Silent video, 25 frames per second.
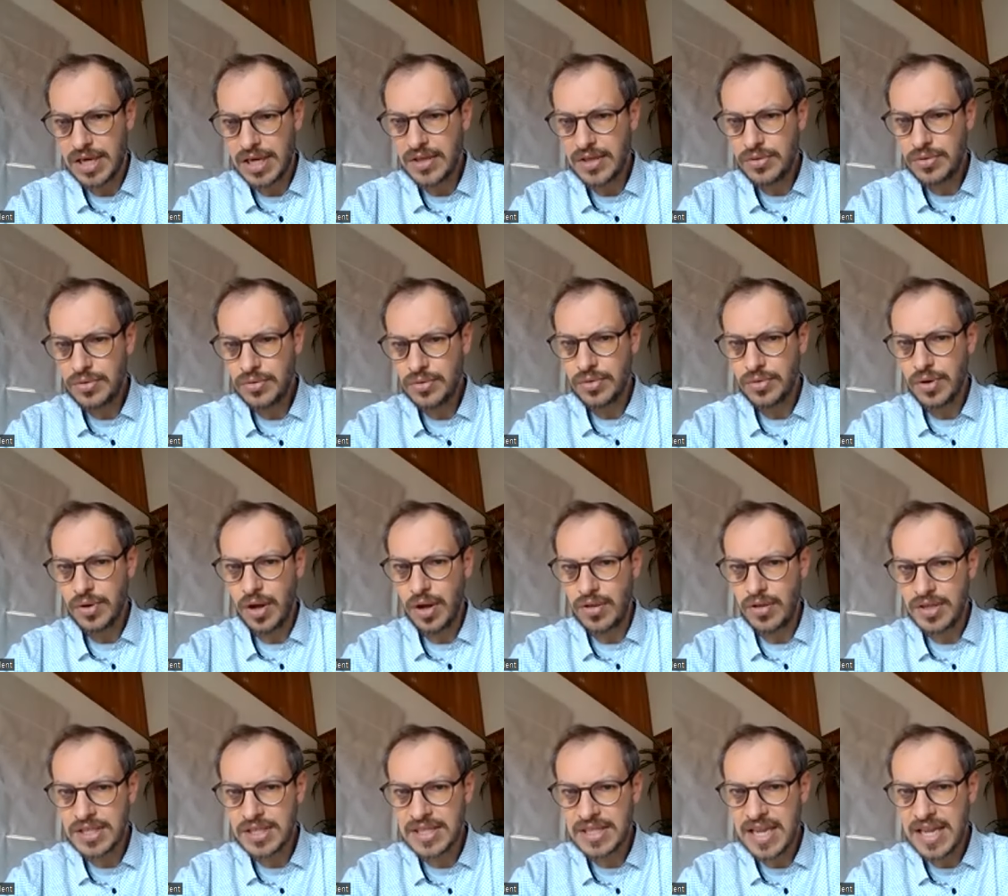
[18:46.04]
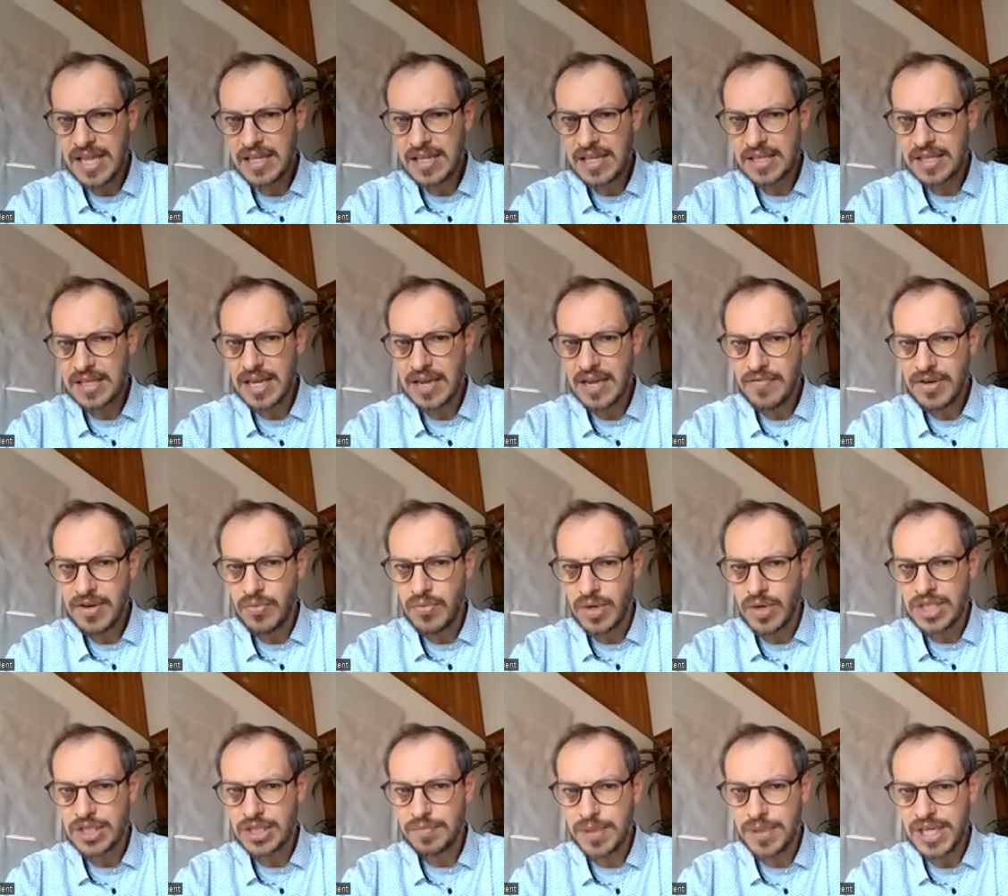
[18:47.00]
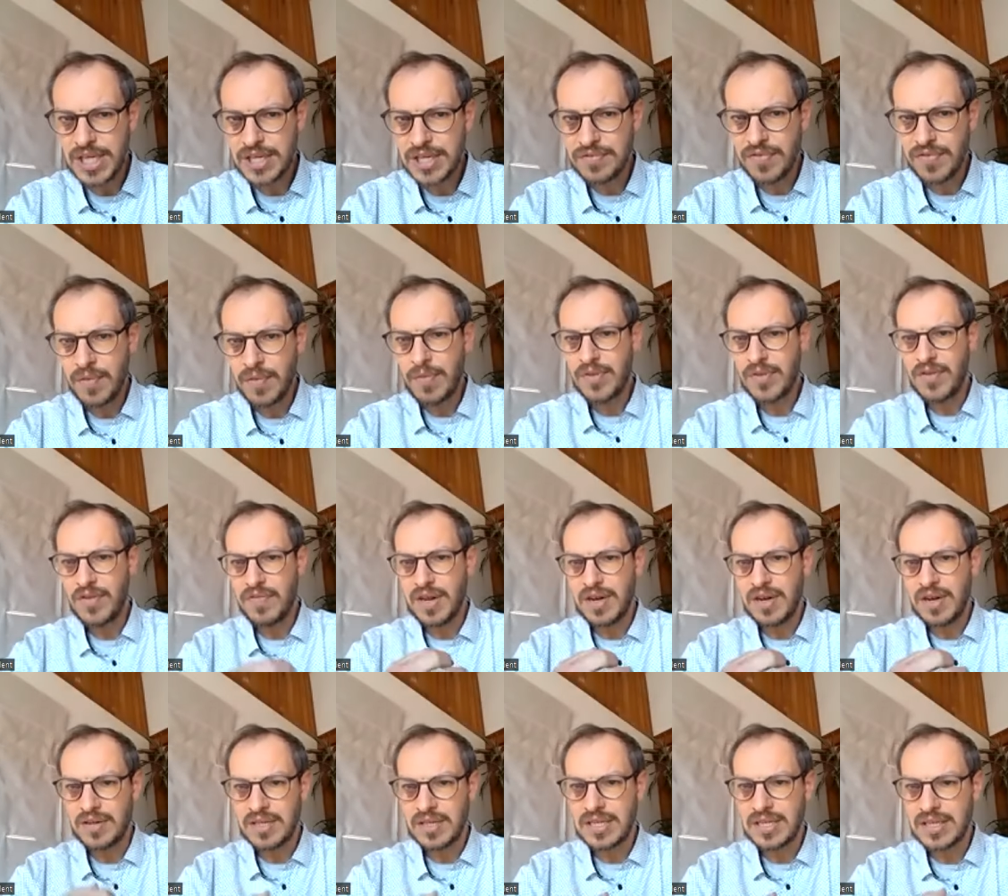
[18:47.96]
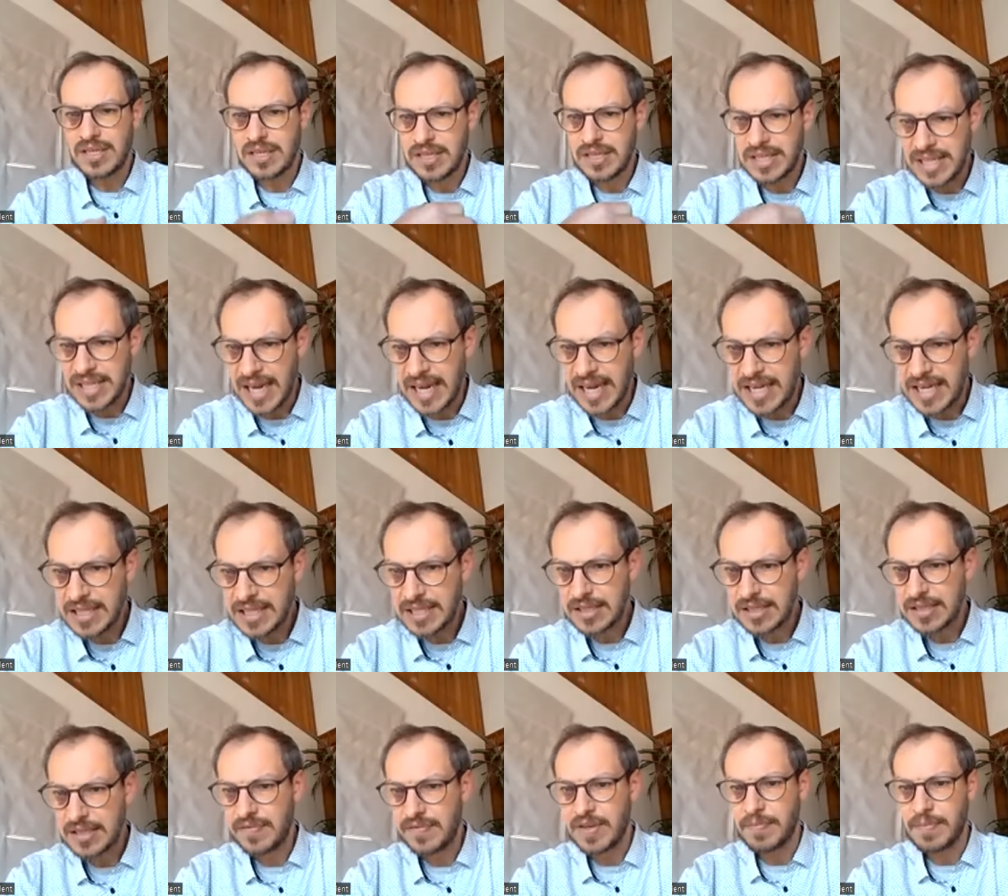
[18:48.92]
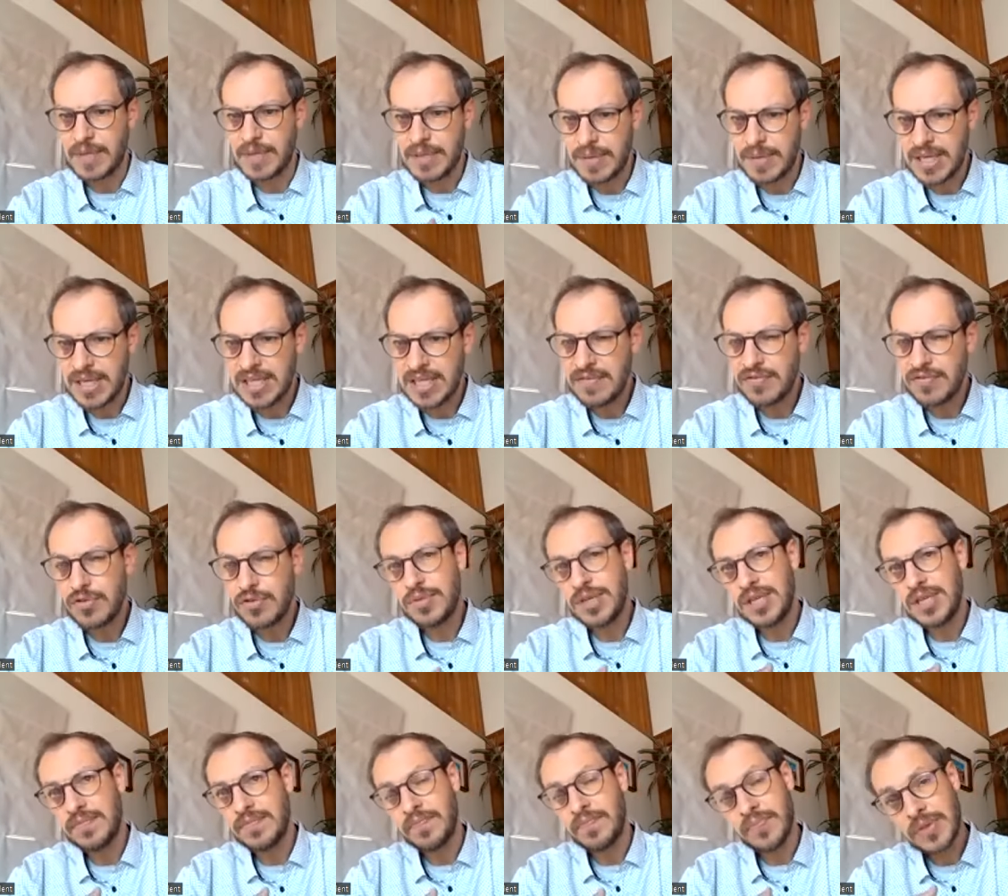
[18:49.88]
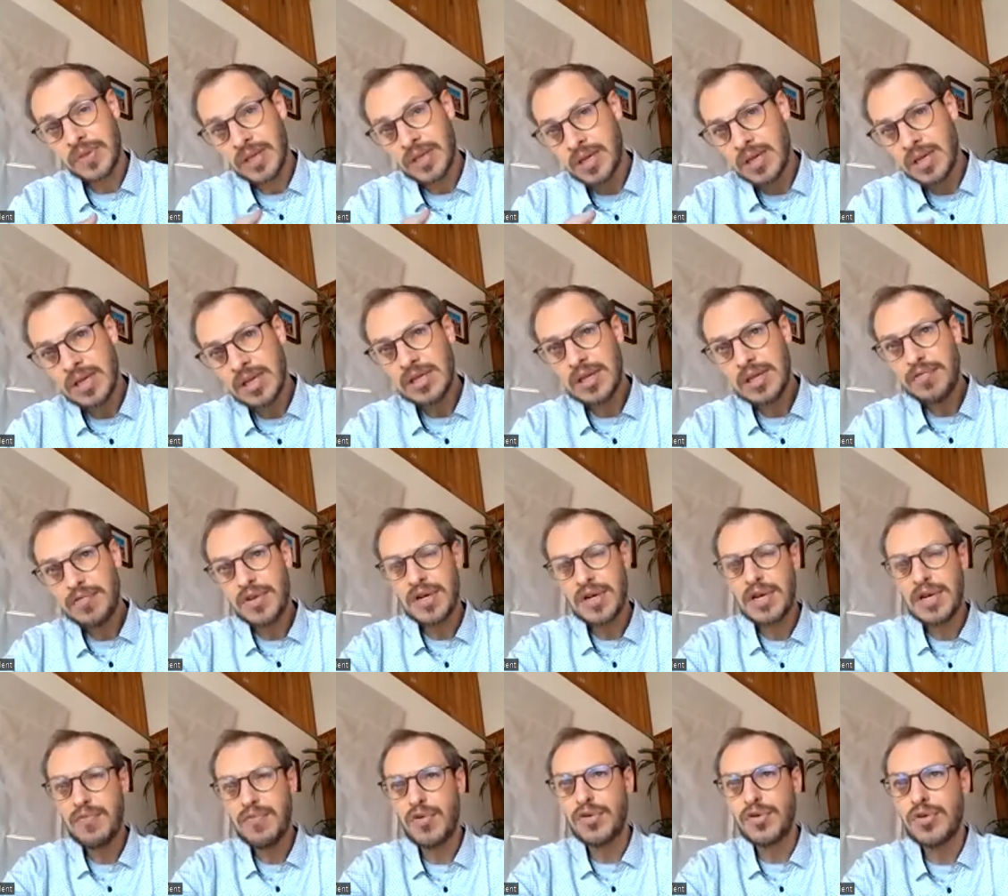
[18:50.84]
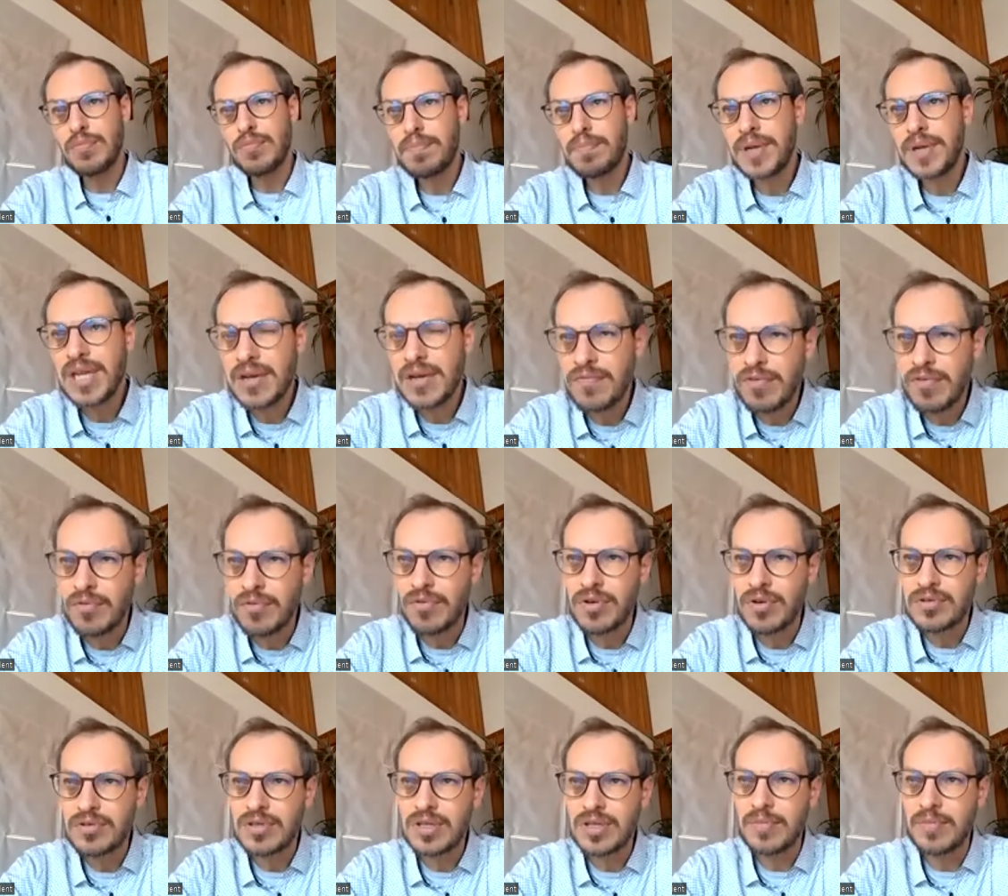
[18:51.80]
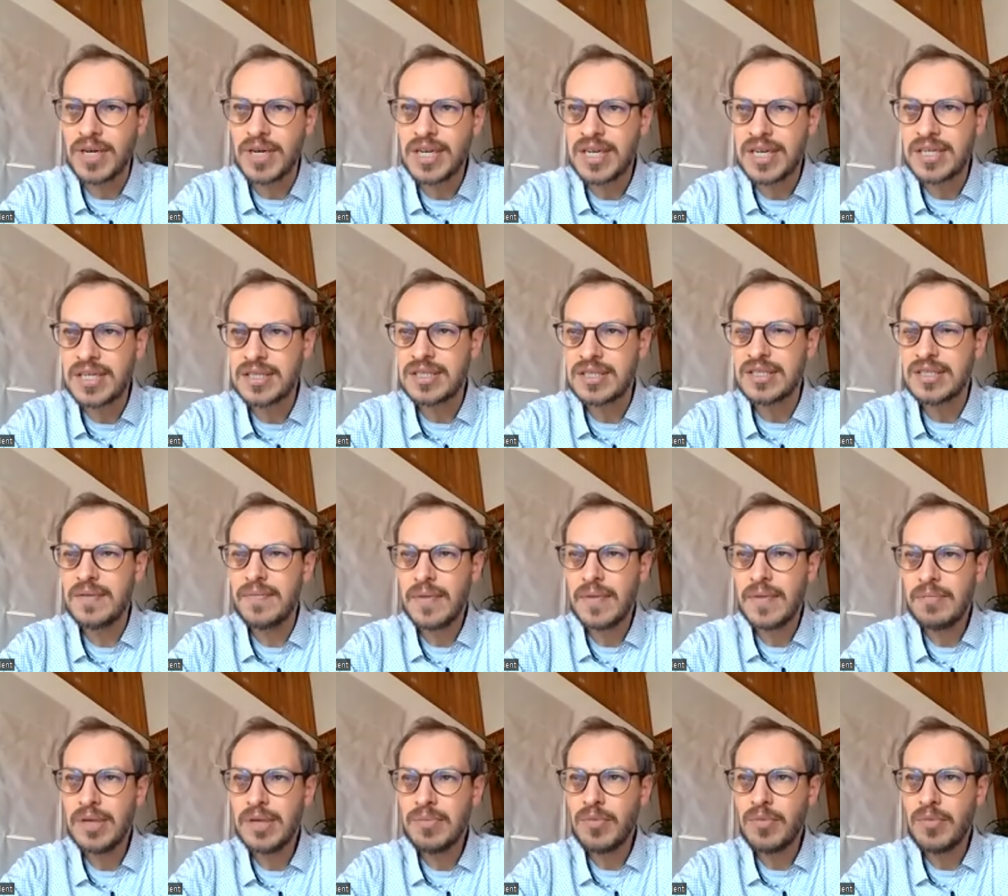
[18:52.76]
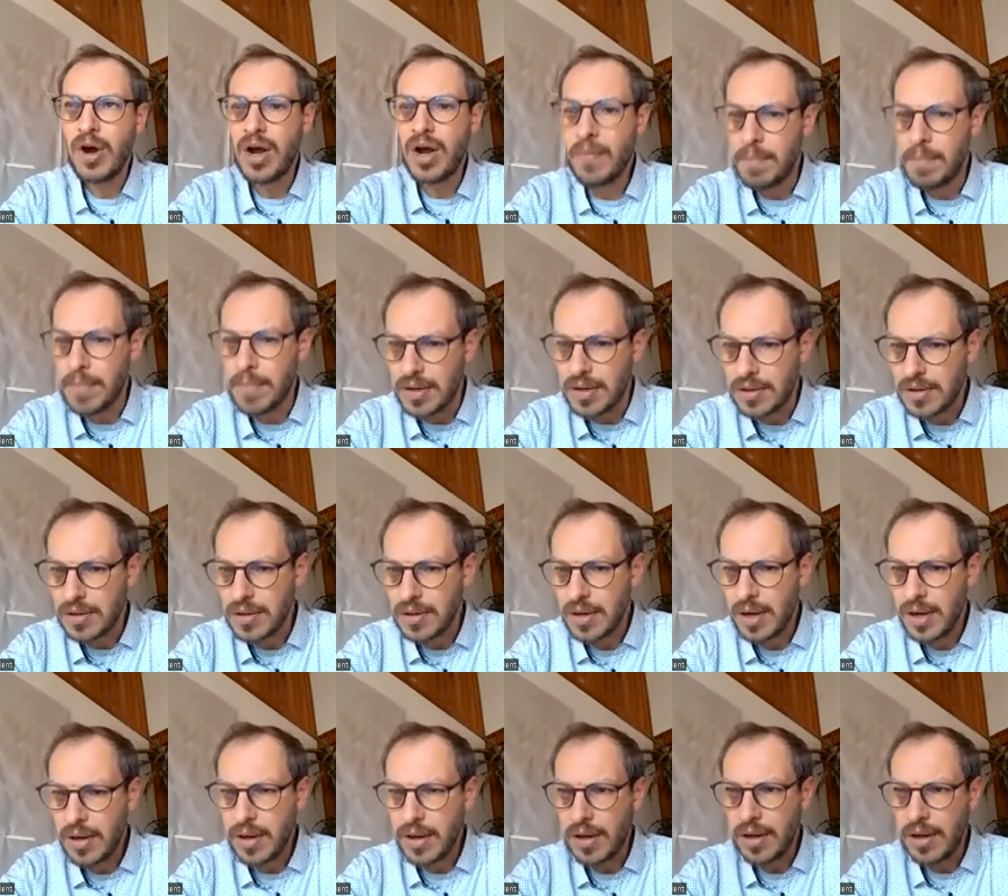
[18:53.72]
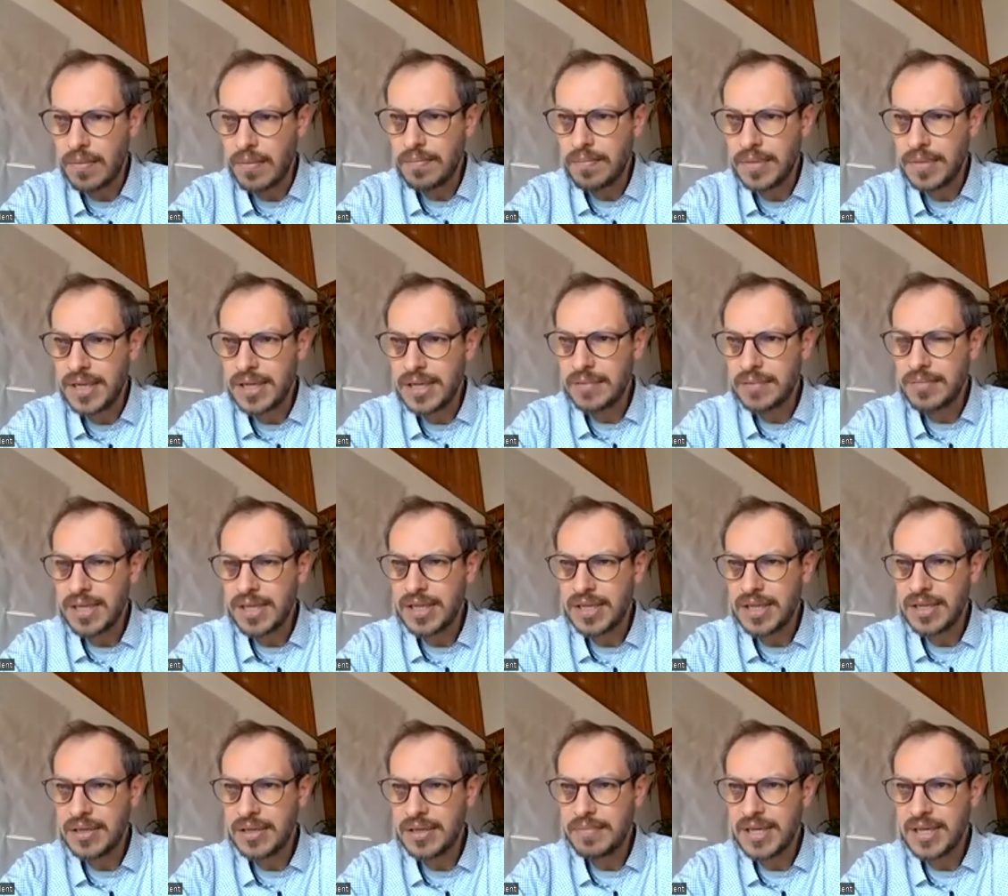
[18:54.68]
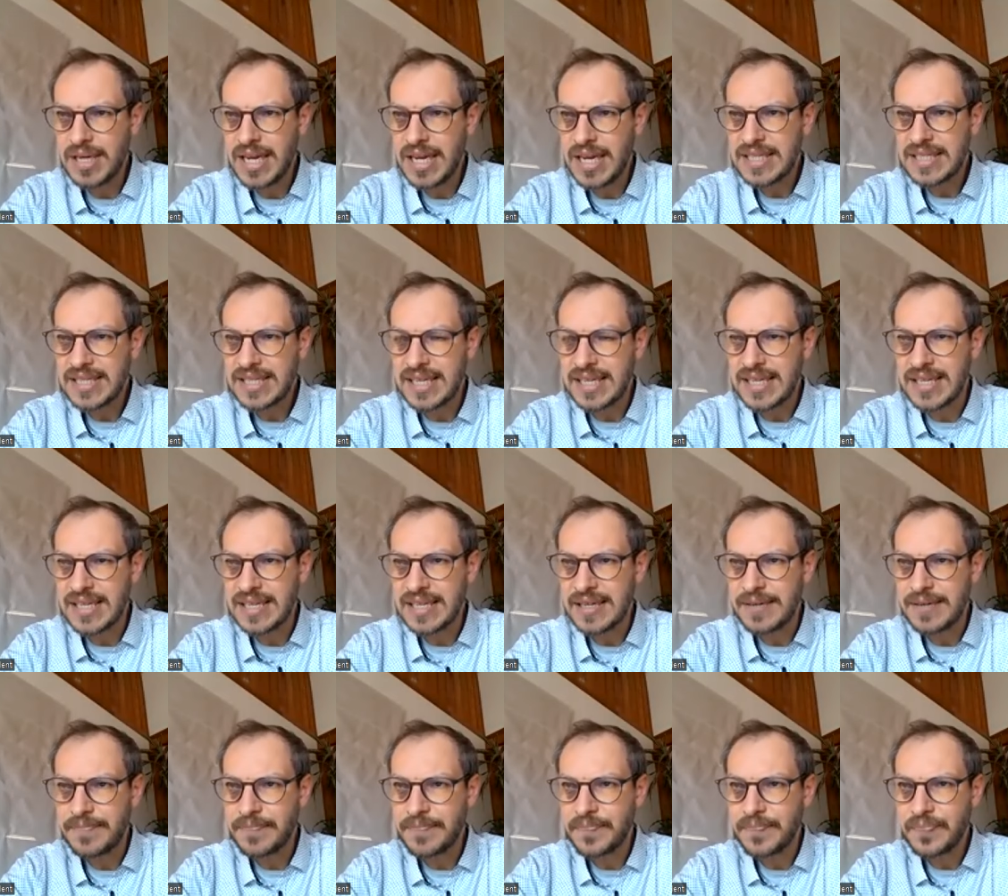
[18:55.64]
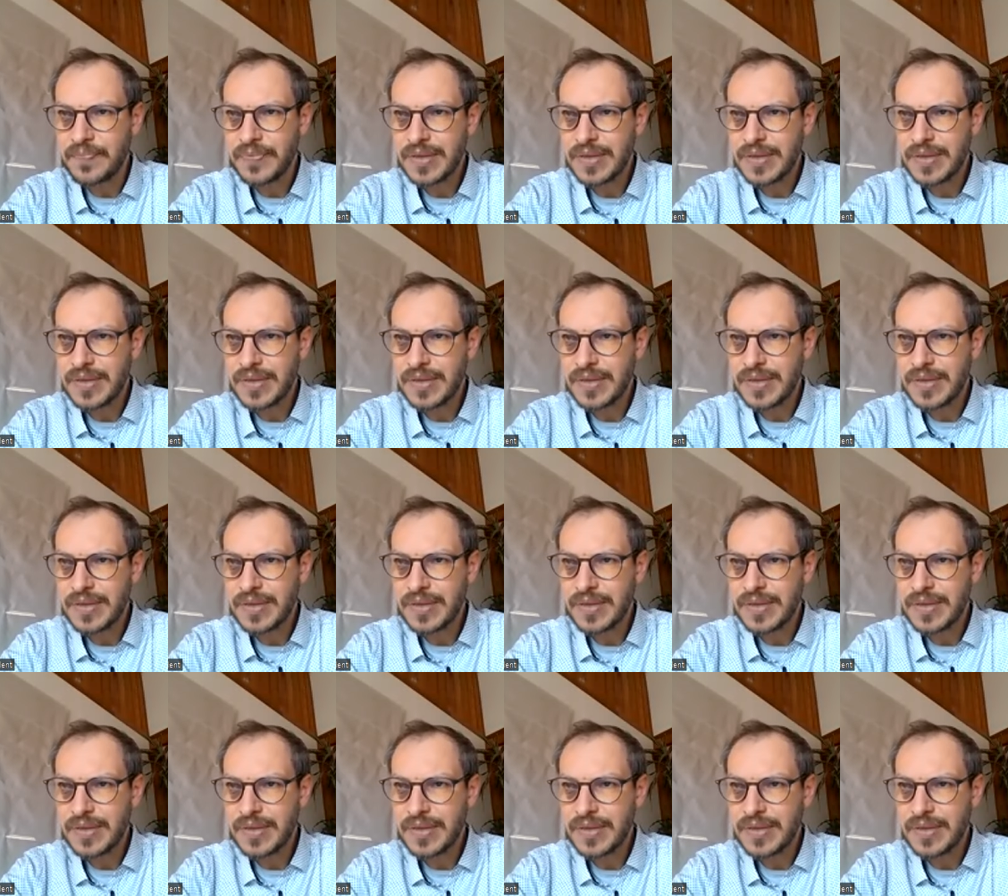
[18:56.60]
and to understand that everyone speaks from a different stance, a different perspective, to be differently for Europeans, for North Americans, be more humble, uh, be, be, be less, um,